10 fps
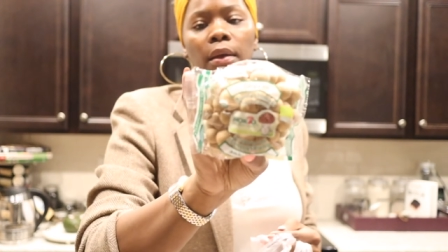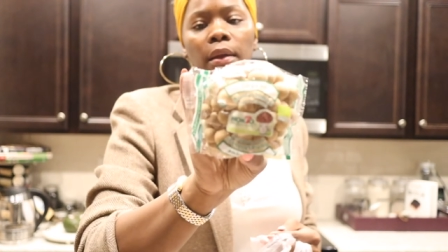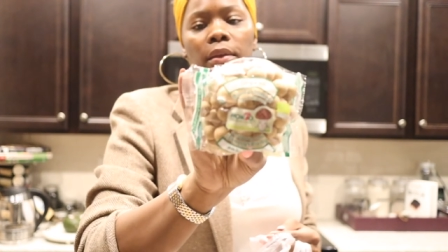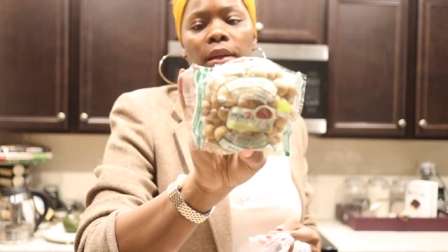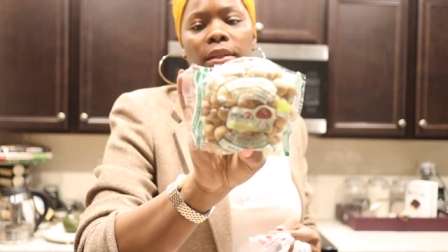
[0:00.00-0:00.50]

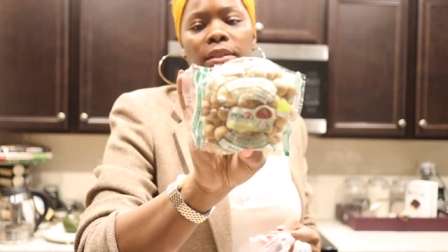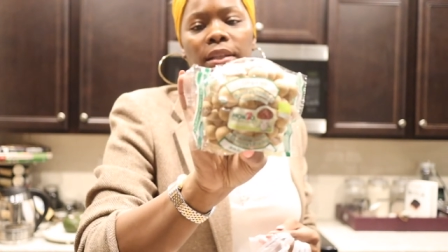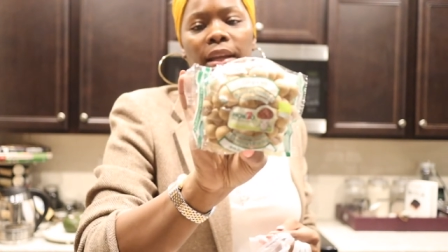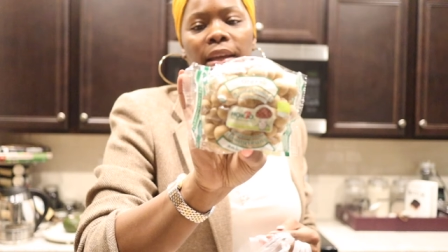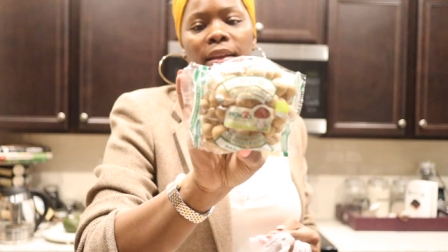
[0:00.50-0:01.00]
Can you guys see
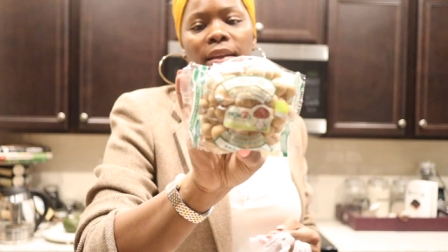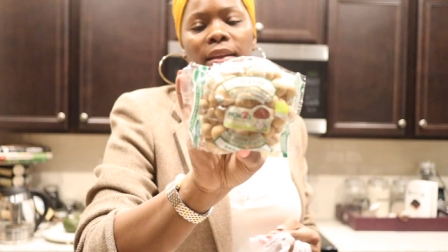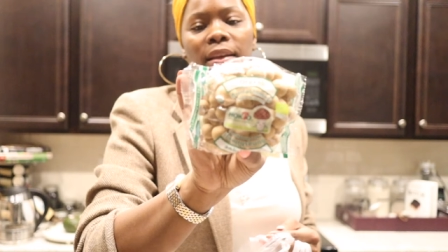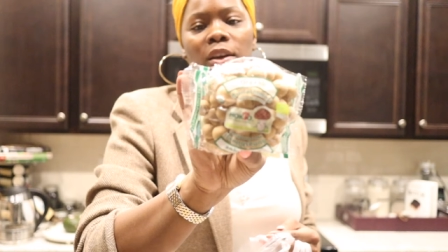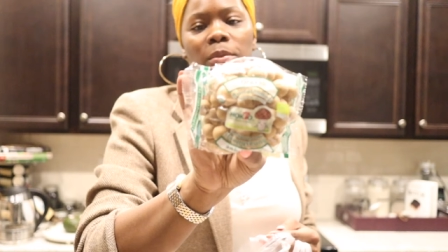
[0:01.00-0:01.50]
that?
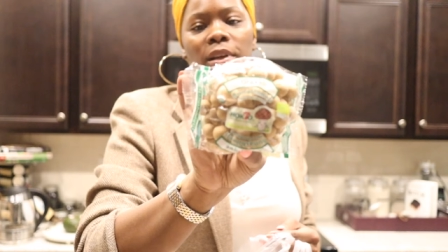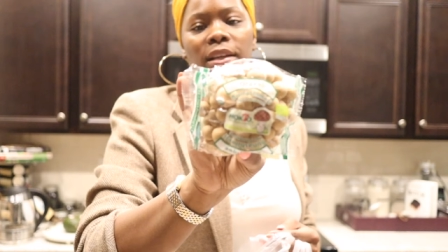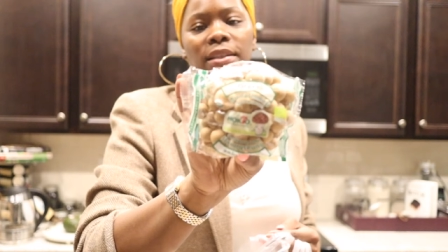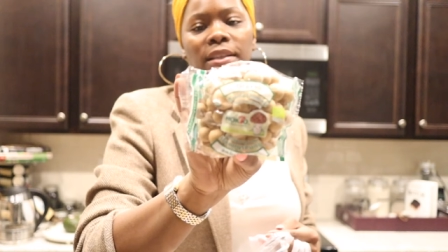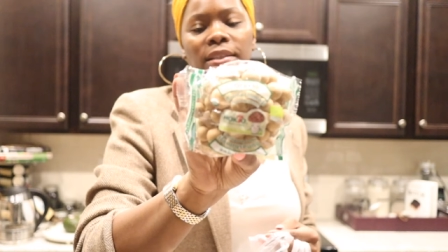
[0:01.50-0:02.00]
Hope you
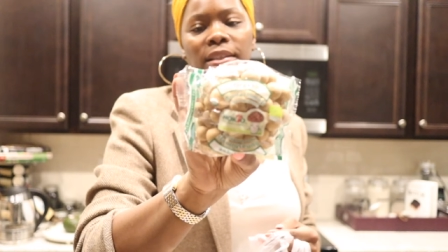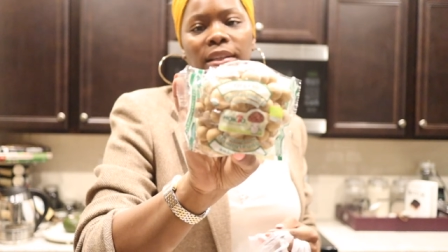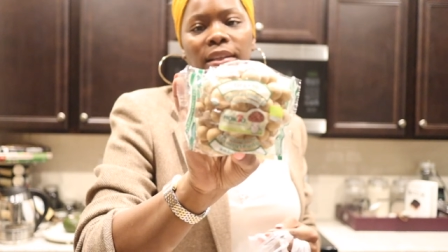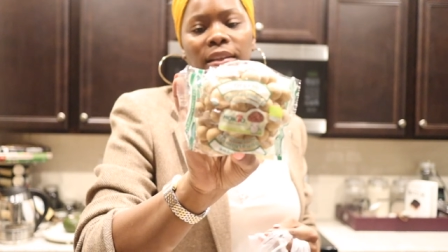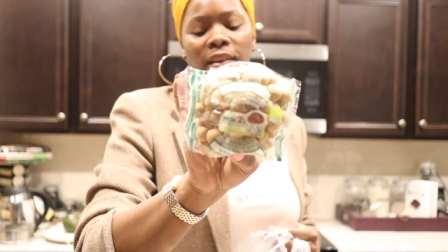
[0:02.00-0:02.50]
guys can see.